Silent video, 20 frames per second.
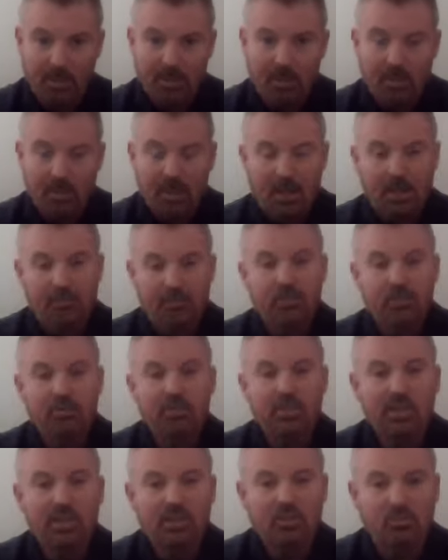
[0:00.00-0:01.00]
And if you're
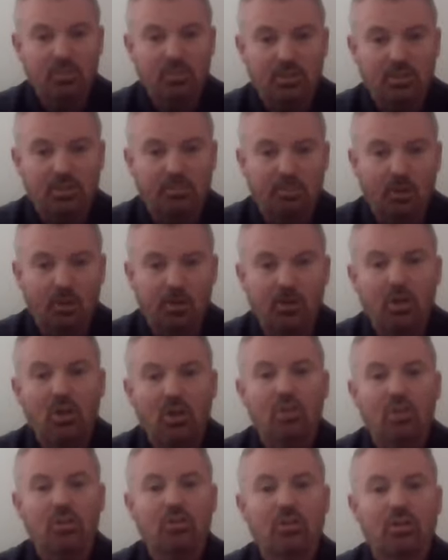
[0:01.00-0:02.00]
in that sweet spot,
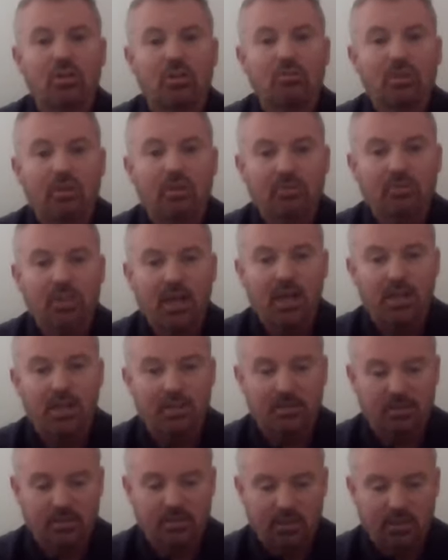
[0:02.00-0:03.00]
you're going to
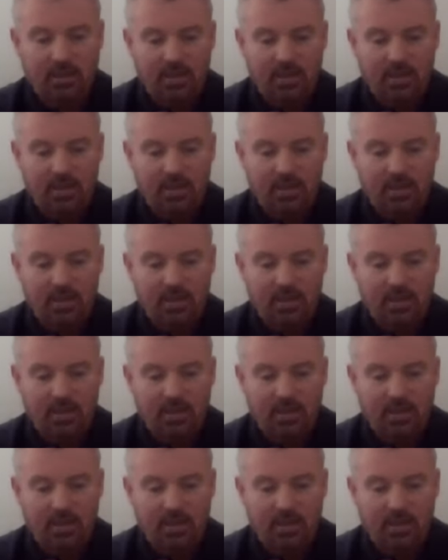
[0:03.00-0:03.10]
rotate.